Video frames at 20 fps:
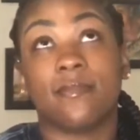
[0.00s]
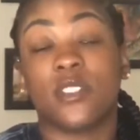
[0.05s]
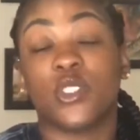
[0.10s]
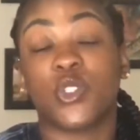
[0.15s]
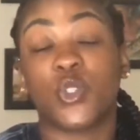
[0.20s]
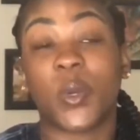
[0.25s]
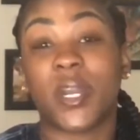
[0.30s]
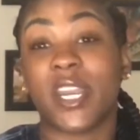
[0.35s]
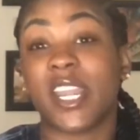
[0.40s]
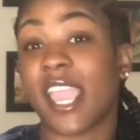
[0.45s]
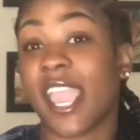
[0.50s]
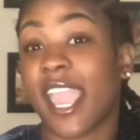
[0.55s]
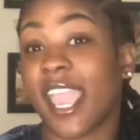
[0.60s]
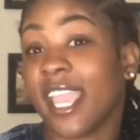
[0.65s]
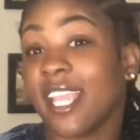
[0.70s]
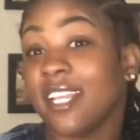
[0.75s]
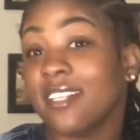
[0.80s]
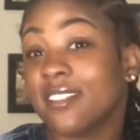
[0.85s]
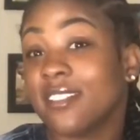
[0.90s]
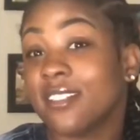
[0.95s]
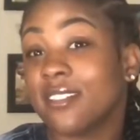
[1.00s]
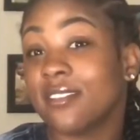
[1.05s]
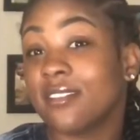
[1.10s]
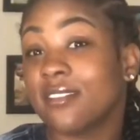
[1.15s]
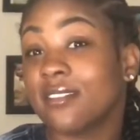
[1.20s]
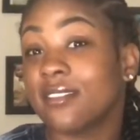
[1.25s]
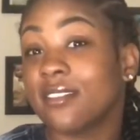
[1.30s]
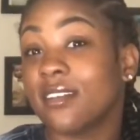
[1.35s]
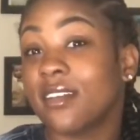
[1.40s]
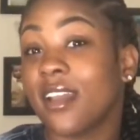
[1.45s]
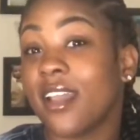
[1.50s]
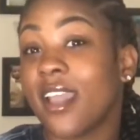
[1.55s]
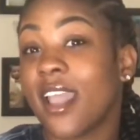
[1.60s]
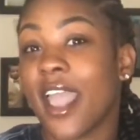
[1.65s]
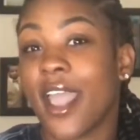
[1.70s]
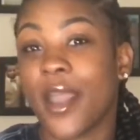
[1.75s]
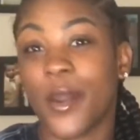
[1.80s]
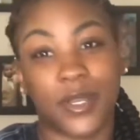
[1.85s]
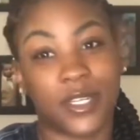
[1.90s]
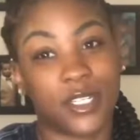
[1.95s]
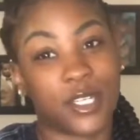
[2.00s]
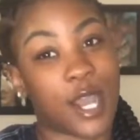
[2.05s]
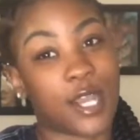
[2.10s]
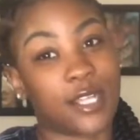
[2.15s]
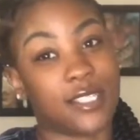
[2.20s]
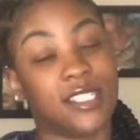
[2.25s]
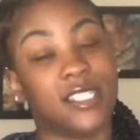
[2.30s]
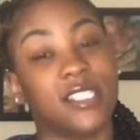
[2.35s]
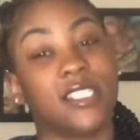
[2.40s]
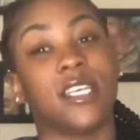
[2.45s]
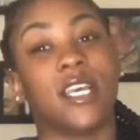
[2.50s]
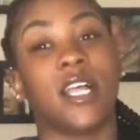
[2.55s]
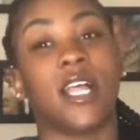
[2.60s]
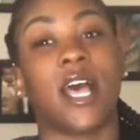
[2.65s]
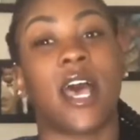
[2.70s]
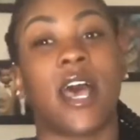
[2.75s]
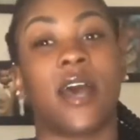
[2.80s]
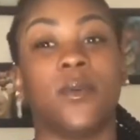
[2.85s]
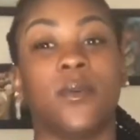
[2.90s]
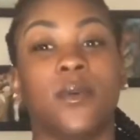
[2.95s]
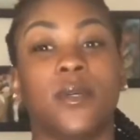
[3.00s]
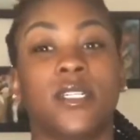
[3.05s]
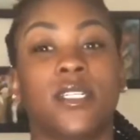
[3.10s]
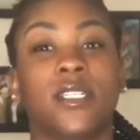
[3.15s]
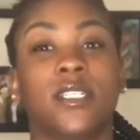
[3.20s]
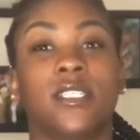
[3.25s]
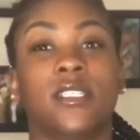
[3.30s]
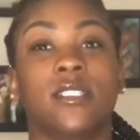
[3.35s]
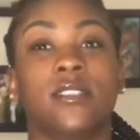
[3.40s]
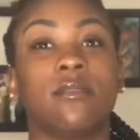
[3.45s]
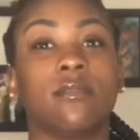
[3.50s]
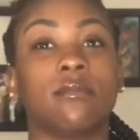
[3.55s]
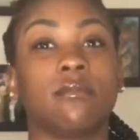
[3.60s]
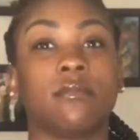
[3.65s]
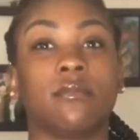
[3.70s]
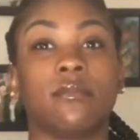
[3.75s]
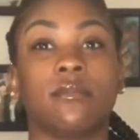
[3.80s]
28, and we talked until I was